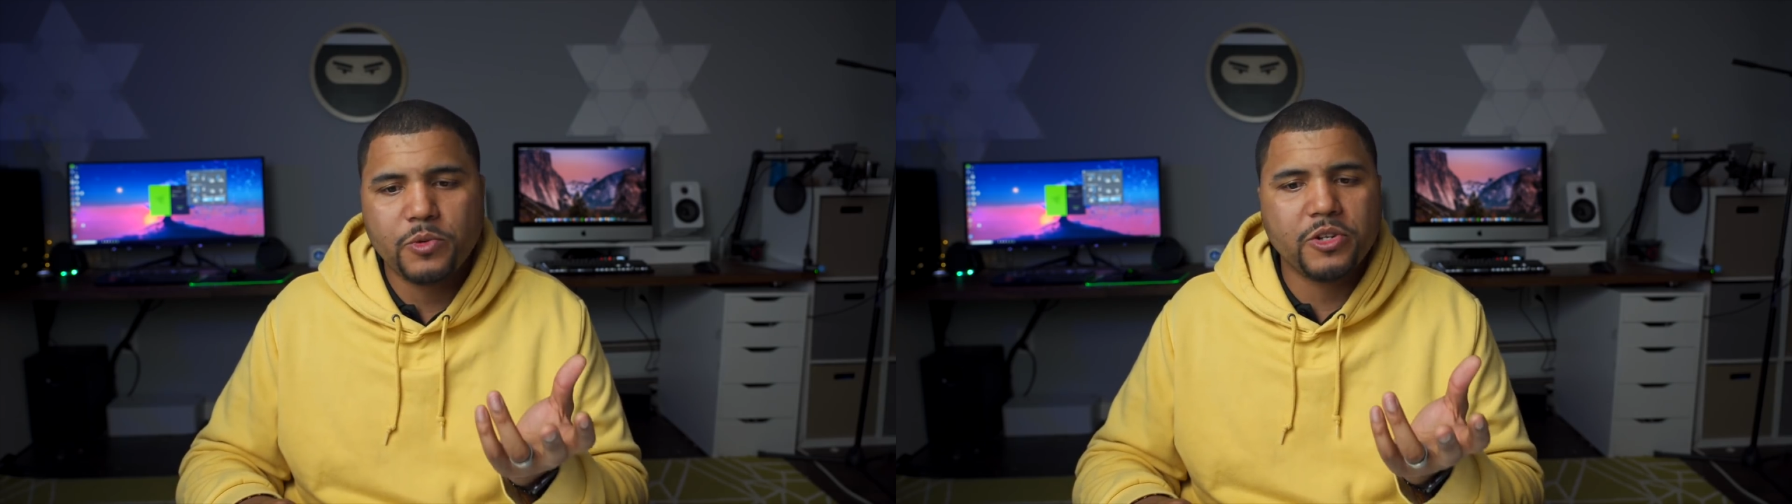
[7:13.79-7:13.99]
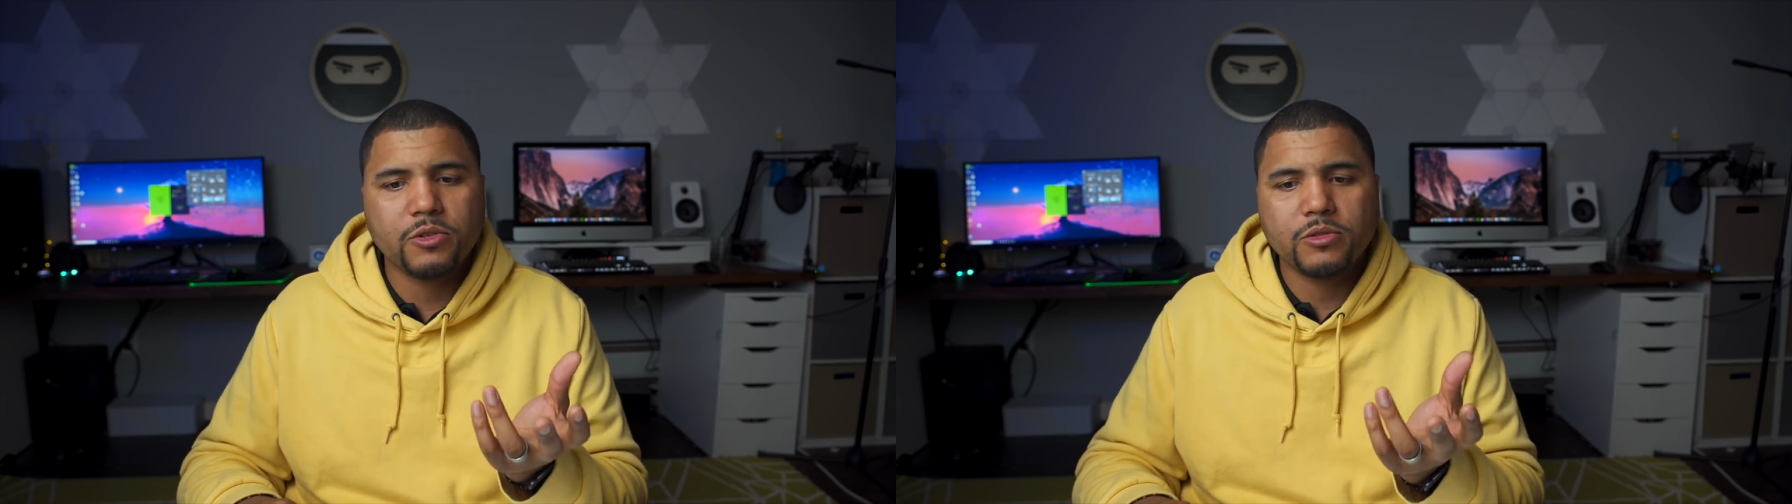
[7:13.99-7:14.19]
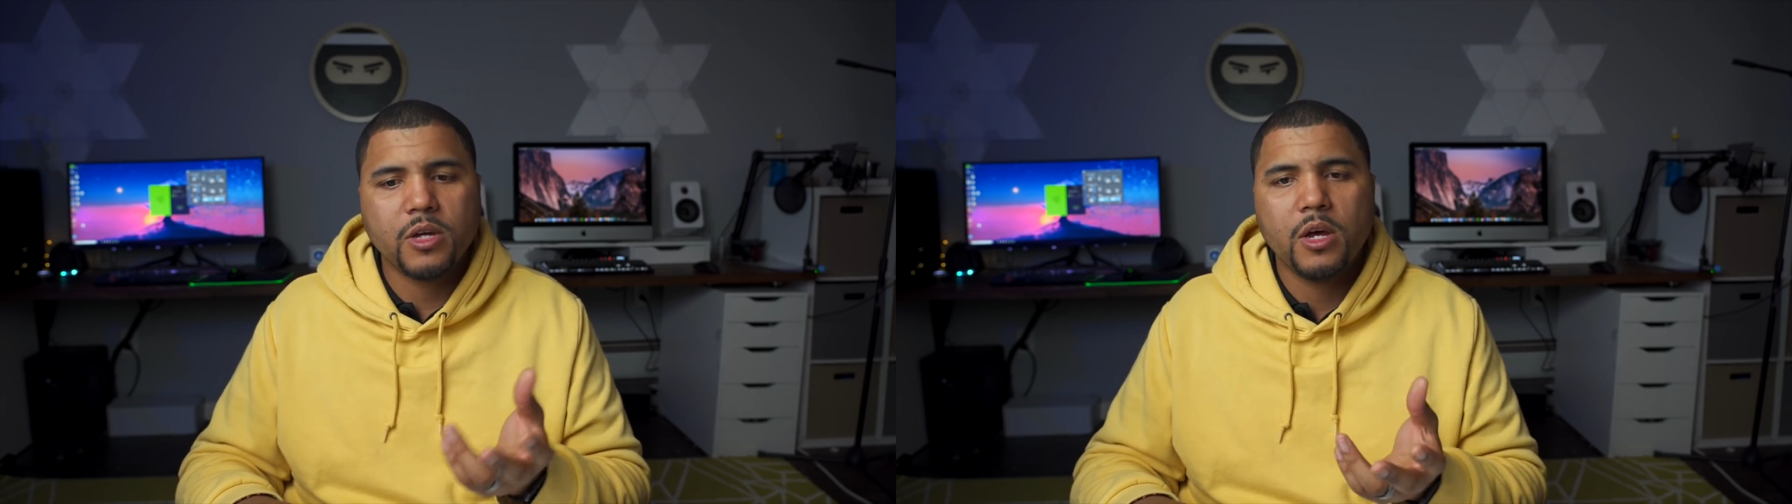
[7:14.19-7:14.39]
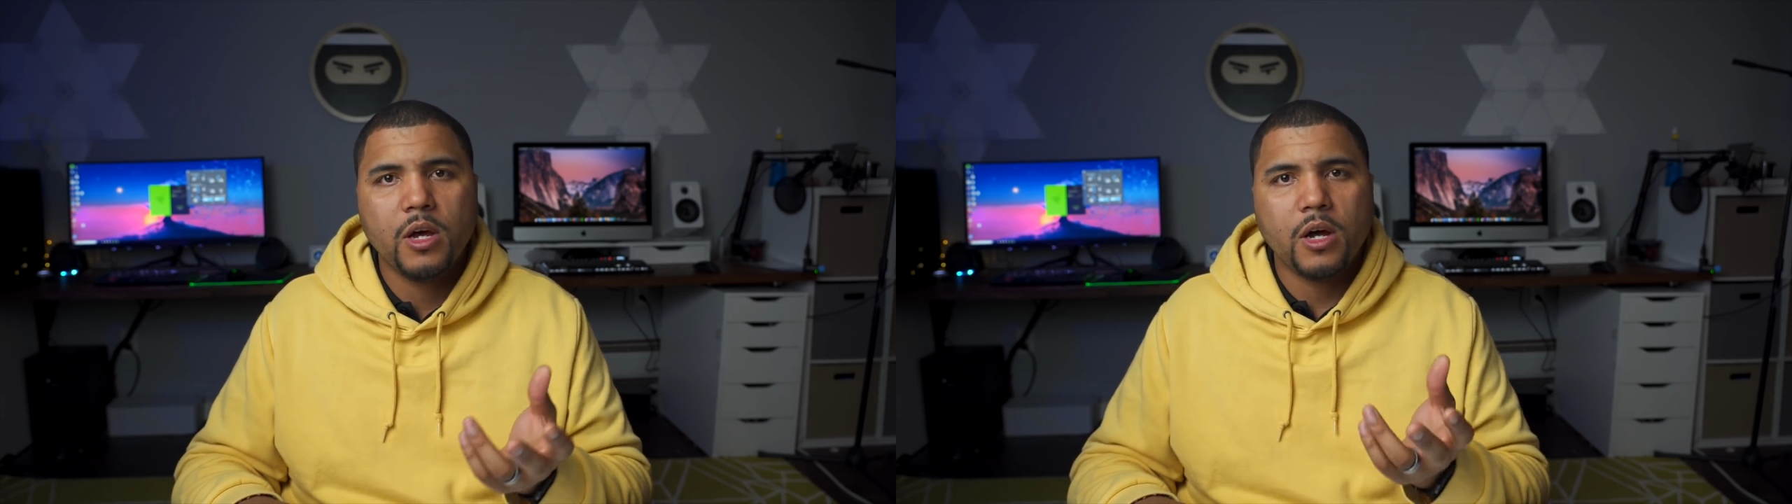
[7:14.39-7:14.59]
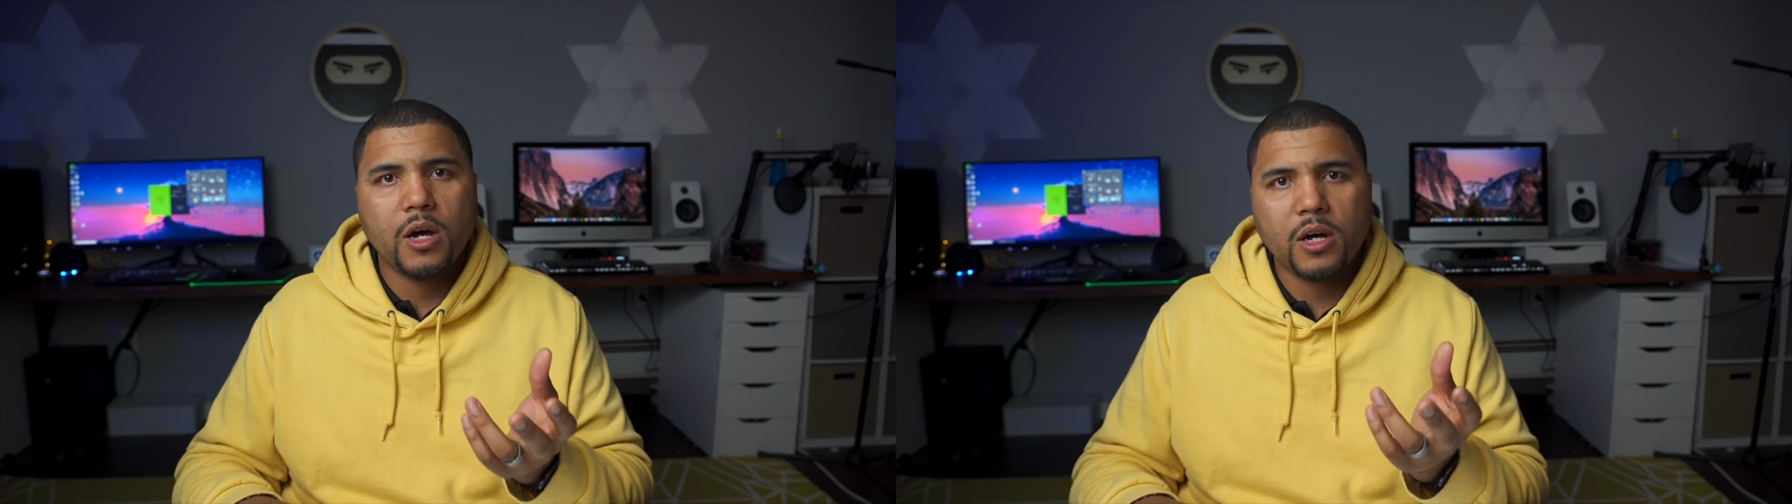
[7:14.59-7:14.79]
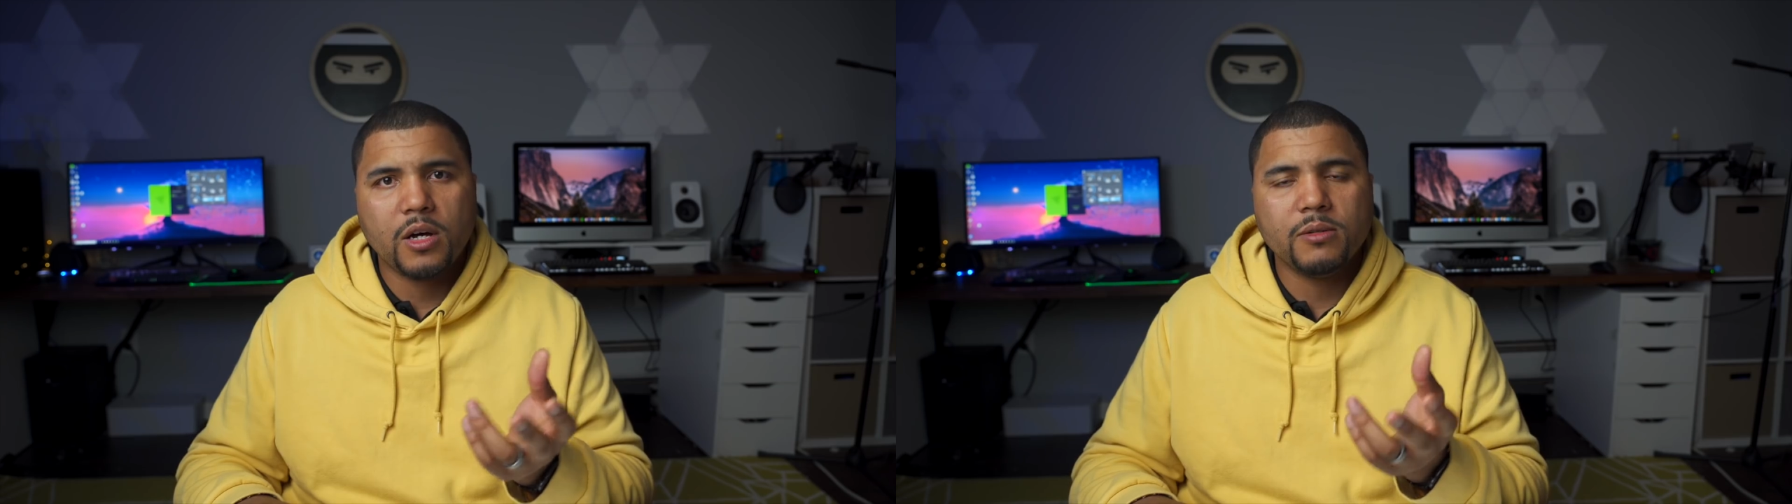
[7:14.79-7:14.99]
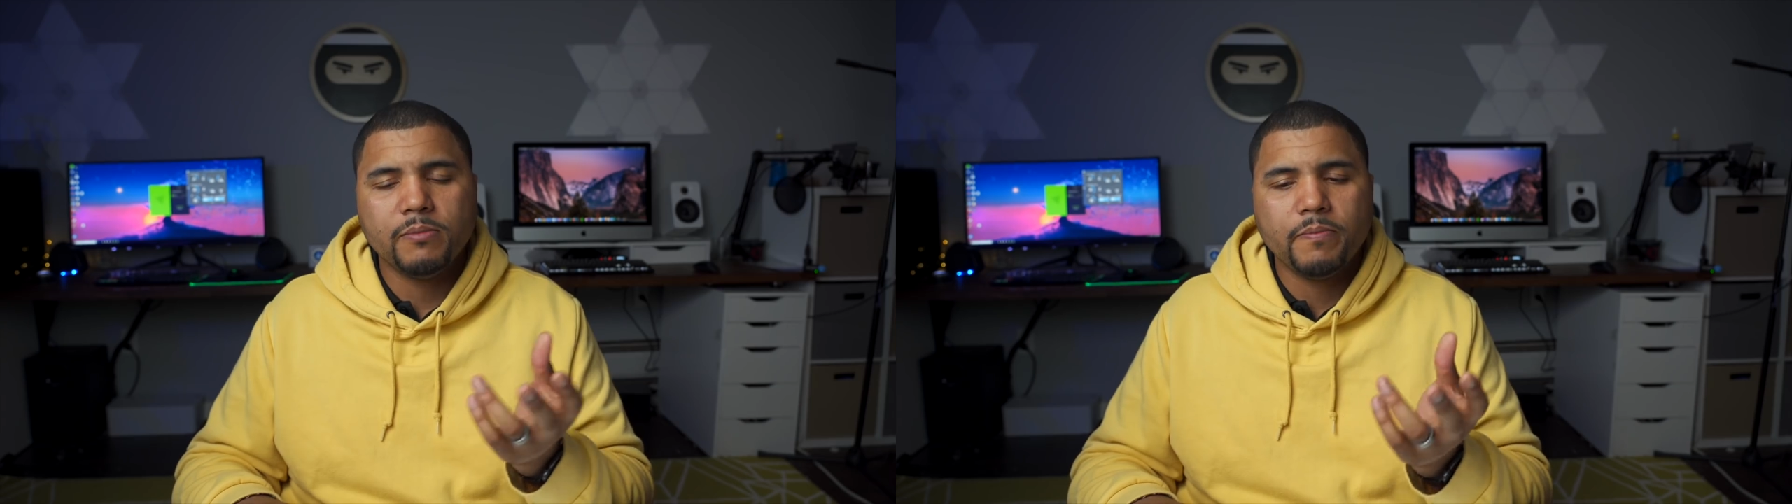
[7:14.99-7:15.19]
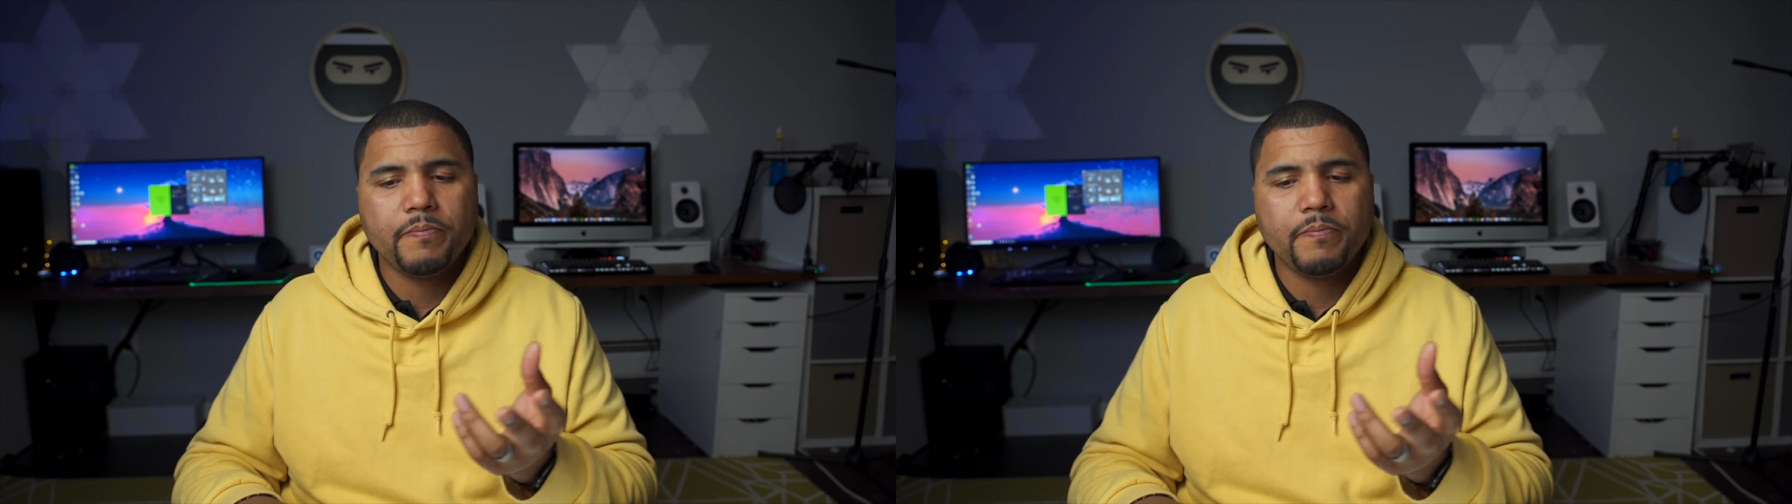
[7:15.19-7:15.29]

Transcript: Windows. Uh,